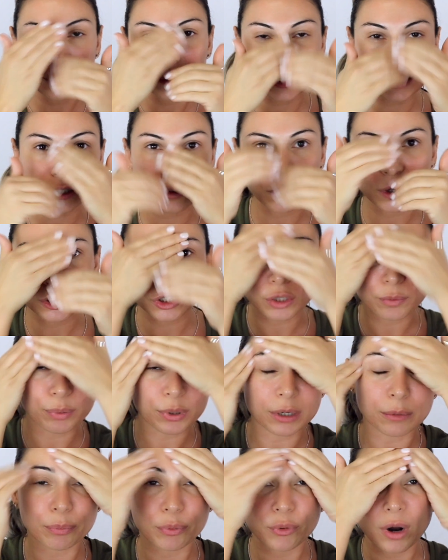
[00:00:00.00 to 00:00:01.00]
because once you
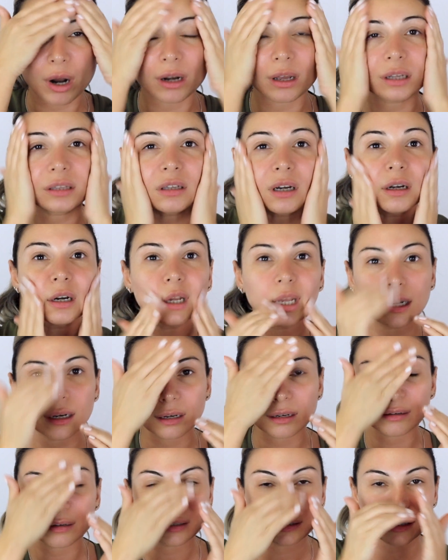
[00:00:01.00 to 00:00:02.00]
put product on it,
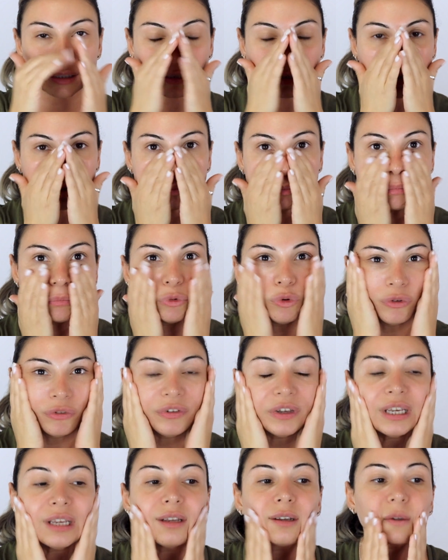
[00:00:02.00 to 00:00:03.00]
it's gonna move
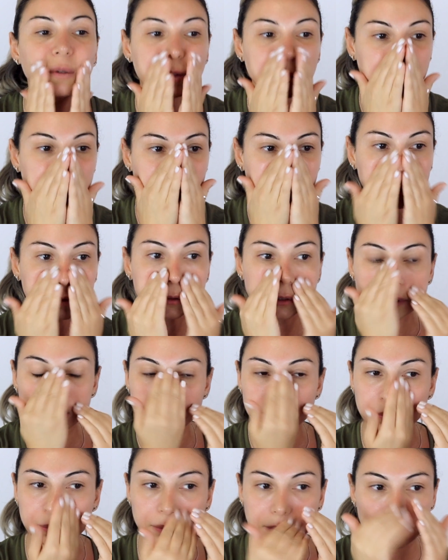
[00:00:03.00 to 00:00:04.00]
it. So
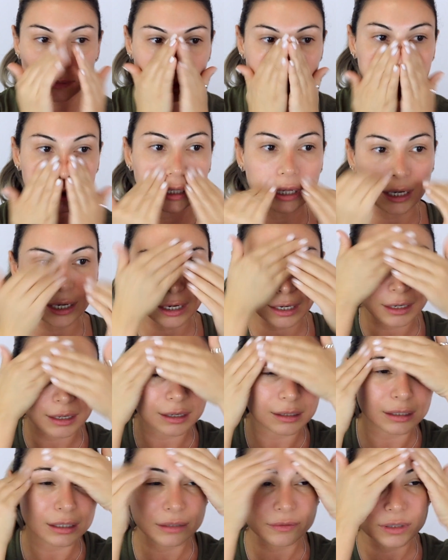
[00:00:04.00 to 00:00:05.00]
just apply it
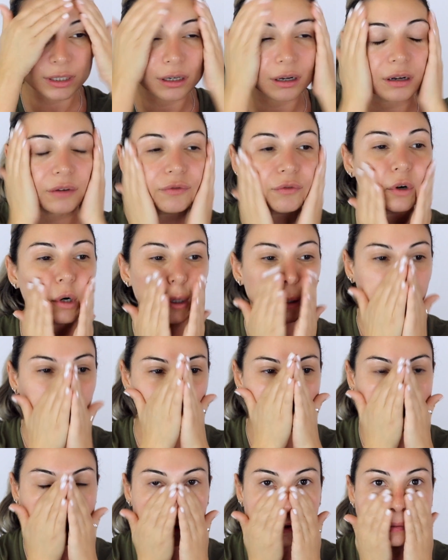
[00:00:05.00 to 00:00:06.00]
and leave it on for a
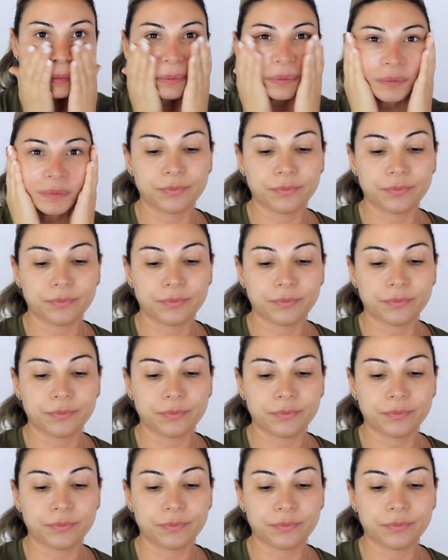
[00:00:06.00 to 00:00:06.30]
little bit.